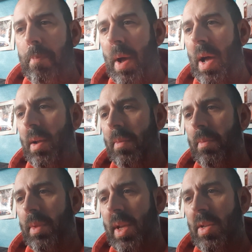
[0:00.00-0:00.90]
but
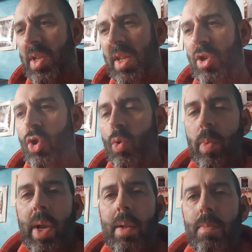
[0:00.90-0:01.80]
there's an issue
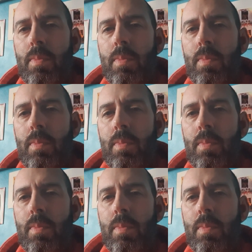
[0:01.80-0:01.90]
with